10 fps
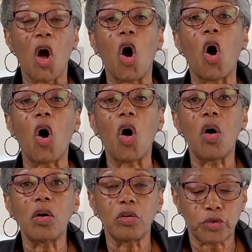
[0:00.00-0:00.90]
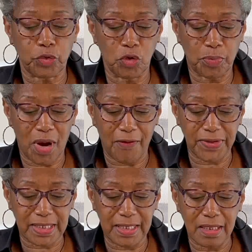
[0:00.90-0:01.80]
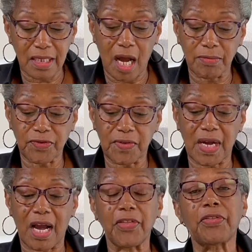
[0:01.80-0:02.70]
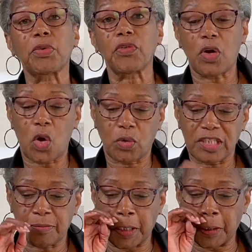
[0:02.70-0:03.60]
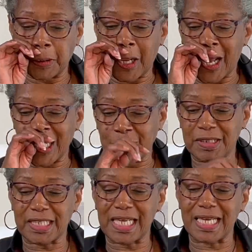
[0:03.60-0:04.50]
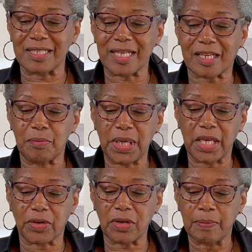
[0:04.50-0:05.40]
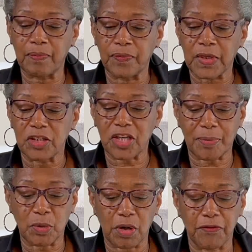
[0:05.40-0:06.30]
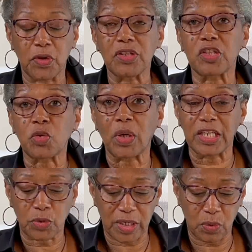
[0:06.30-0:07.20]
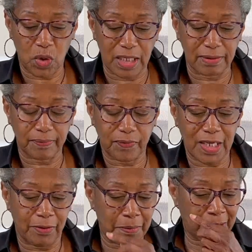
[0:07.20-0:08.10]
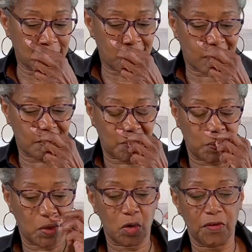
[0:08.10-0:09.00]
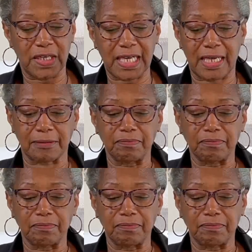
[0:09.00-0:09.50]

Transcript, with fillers: All true prophecy comes from God through the Holy Spirit, as we see in 2 Peter chapter 1, verses 20 21. And we may have shared that, but we'll go over it again.